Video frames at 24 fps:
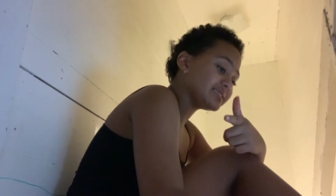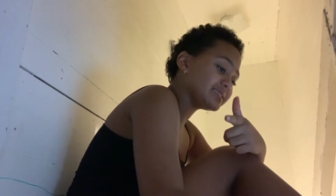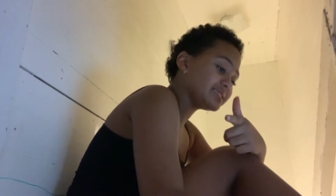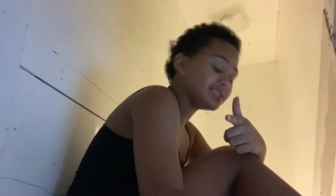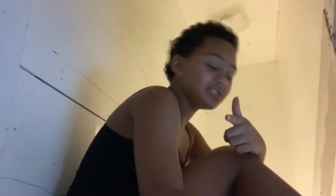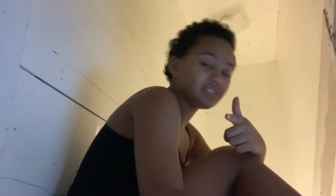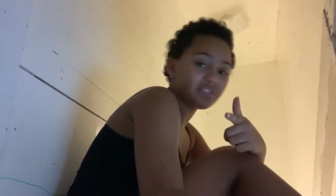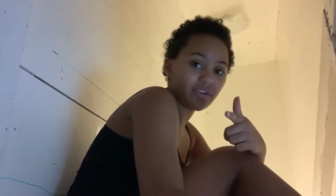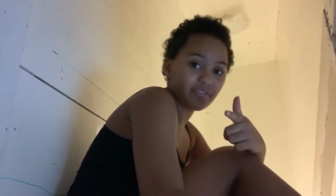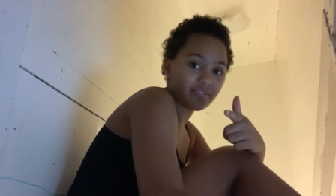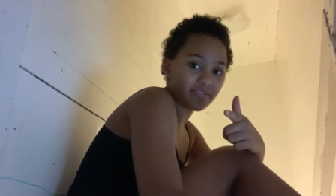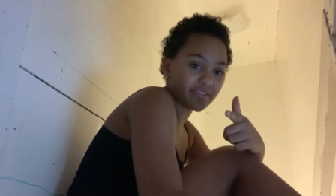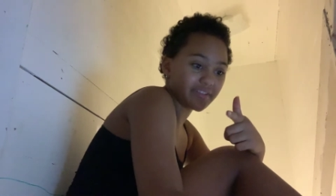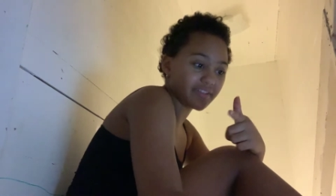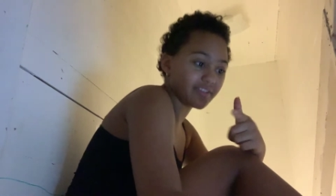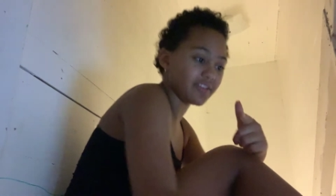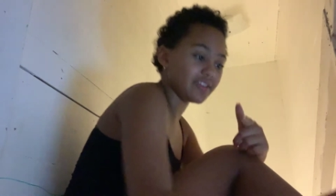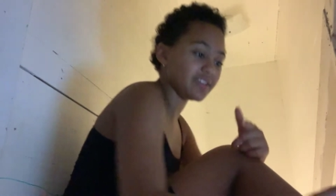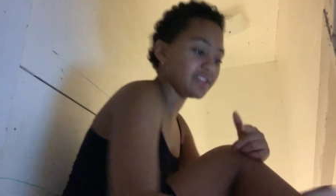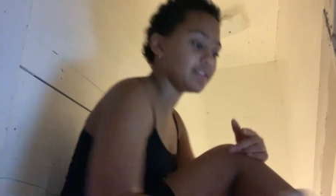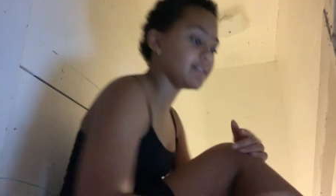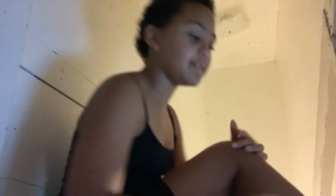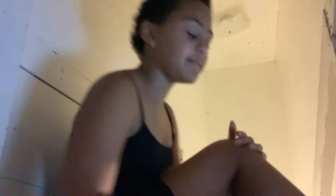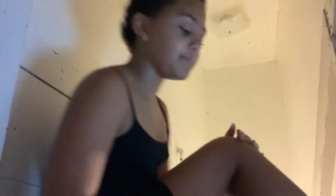Sorry for the
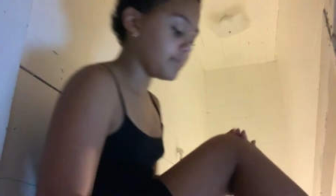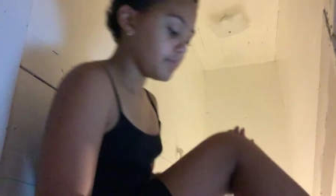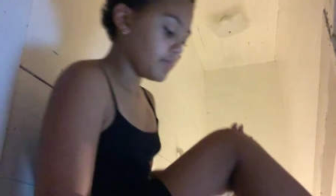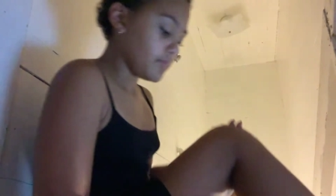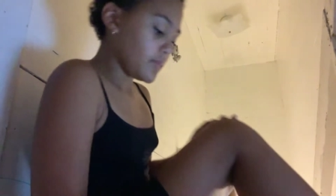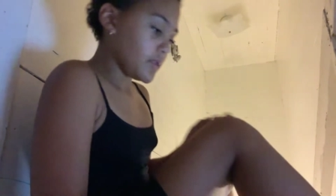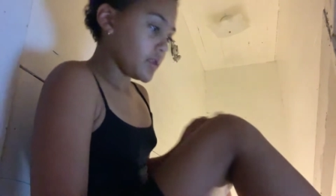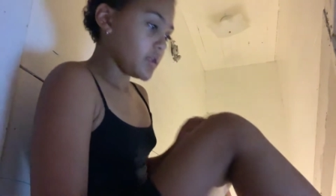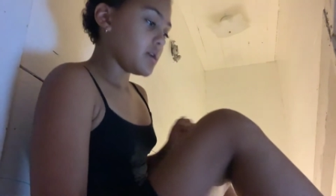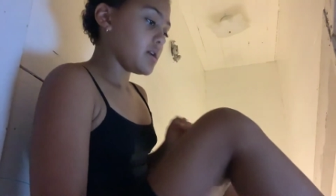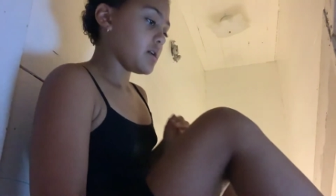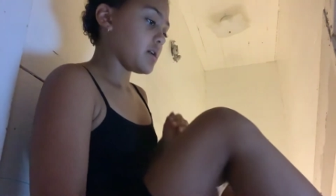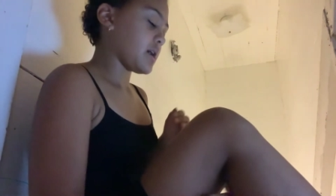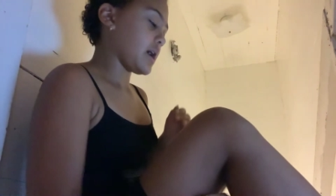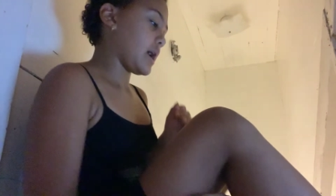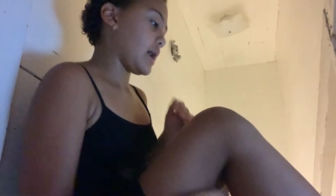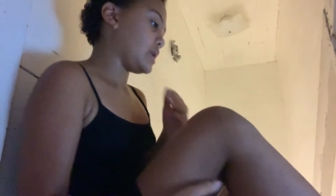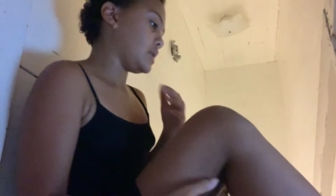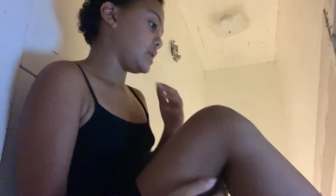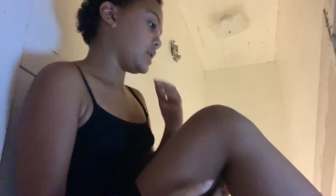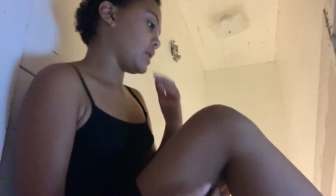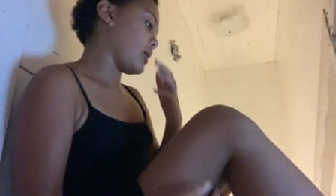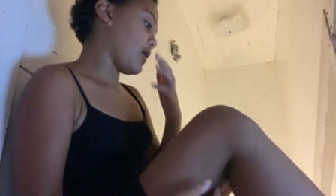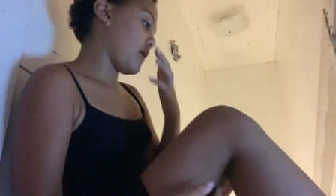cringe. Okay,
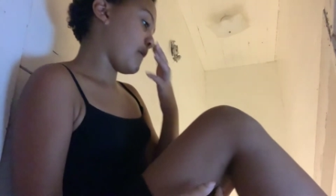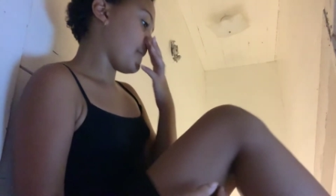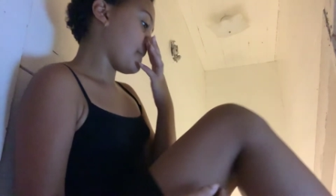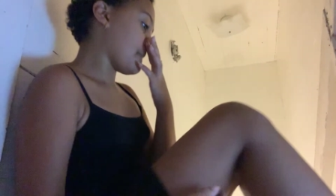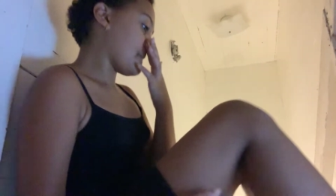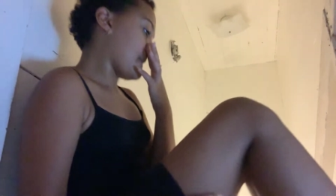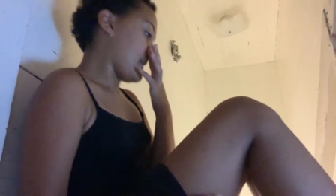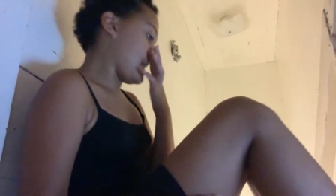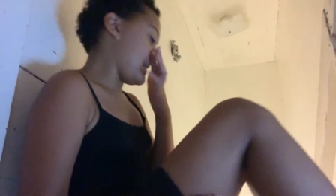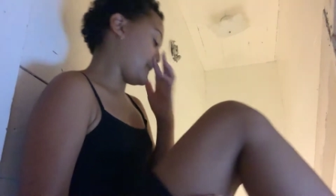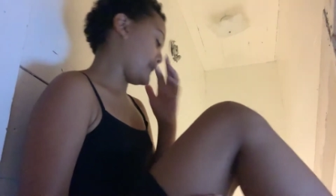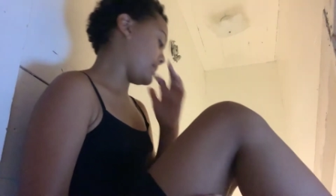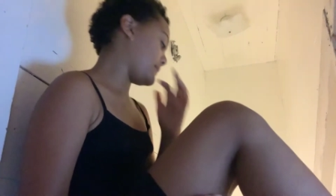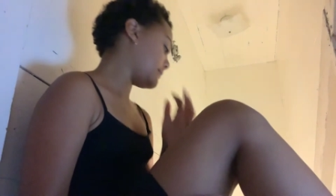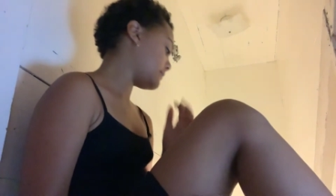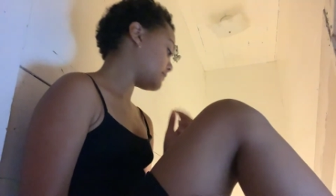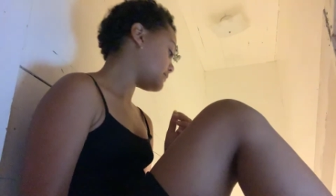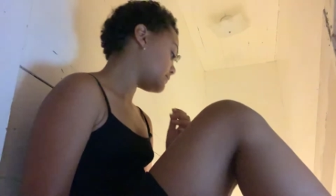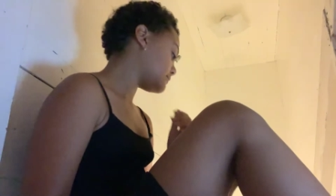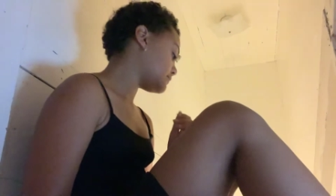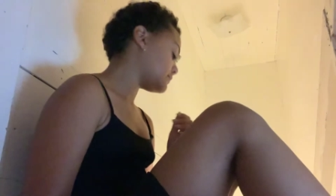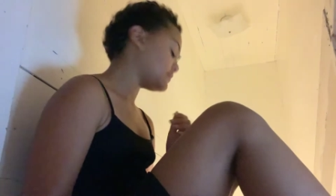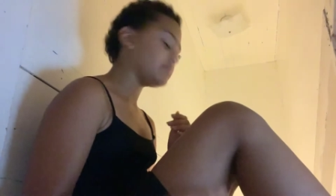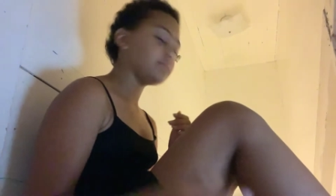let go.
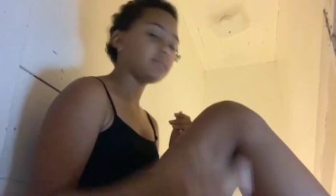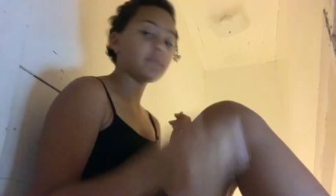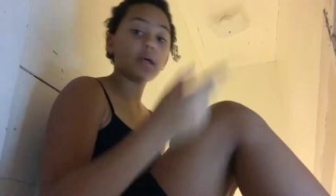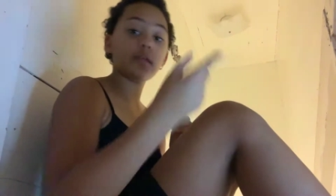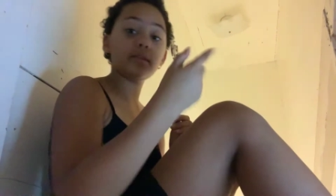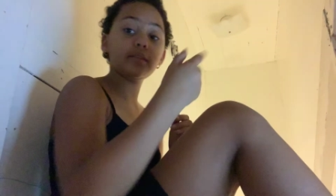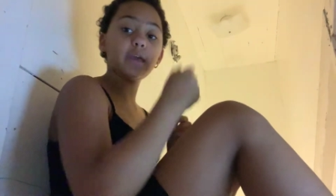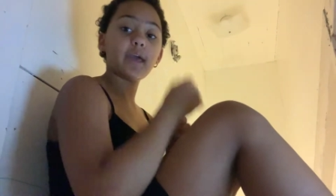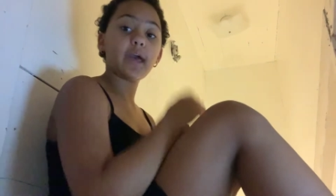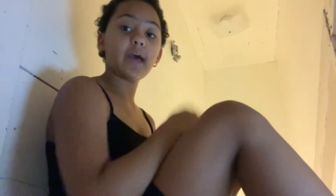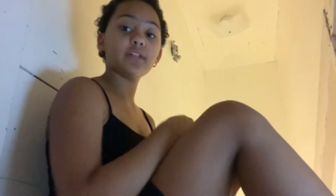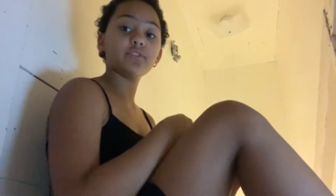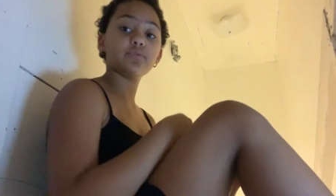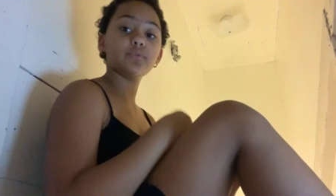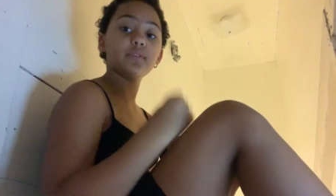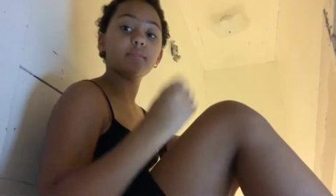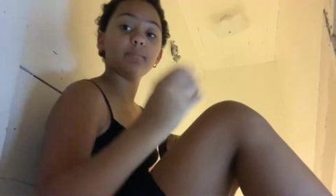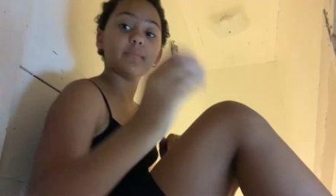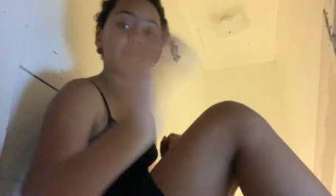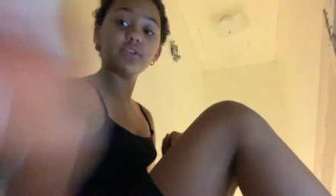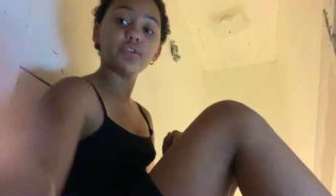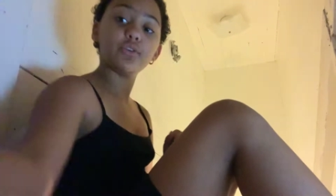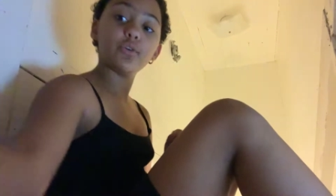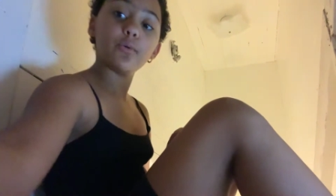The cat's with
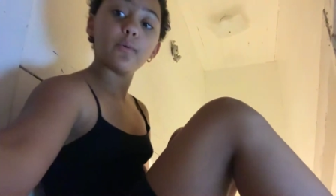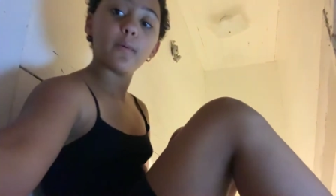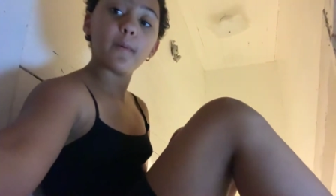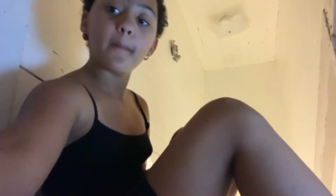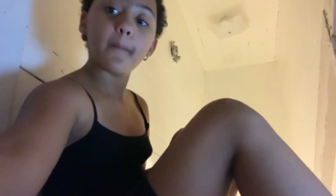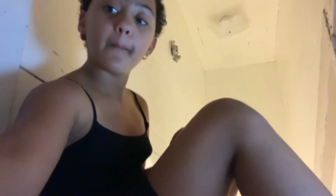me too.